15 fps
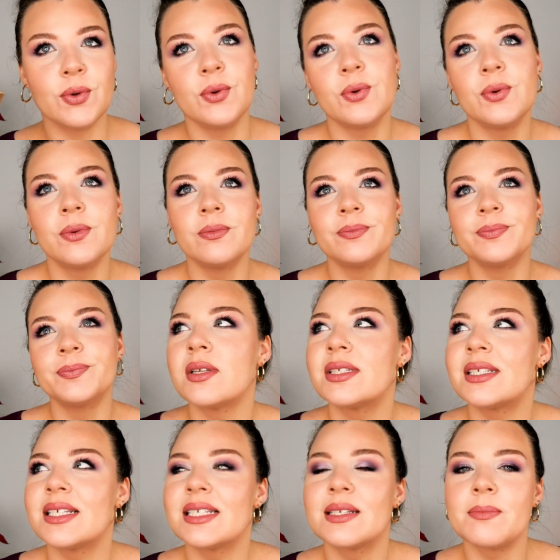who wants
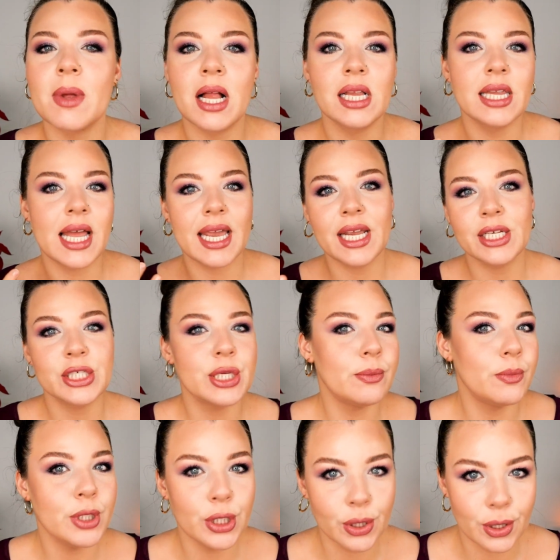to smell like
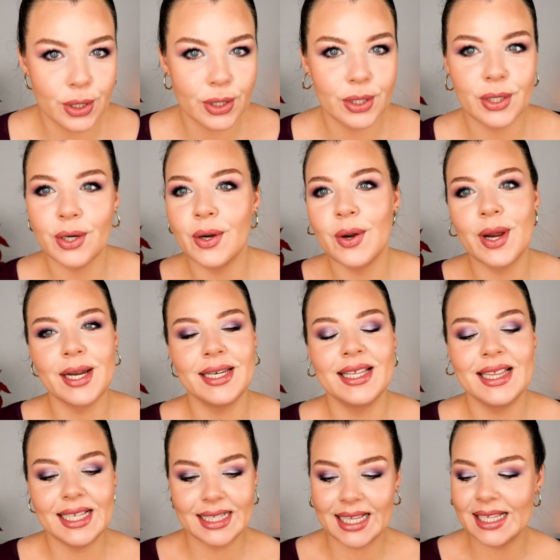demure or anything